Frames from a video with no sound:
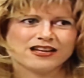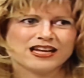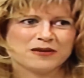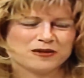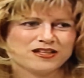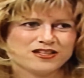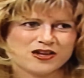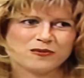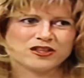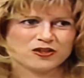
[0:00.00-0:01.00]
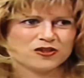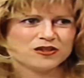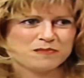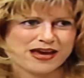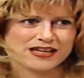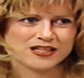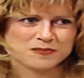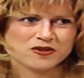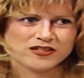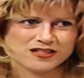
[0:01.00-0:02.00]
and I wanted to know what their good and bad
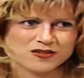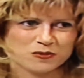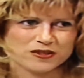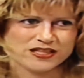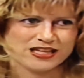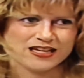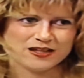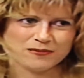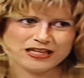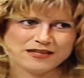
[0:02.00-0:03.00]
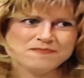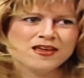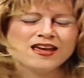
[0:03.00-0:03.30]
experiences were in the dating arena.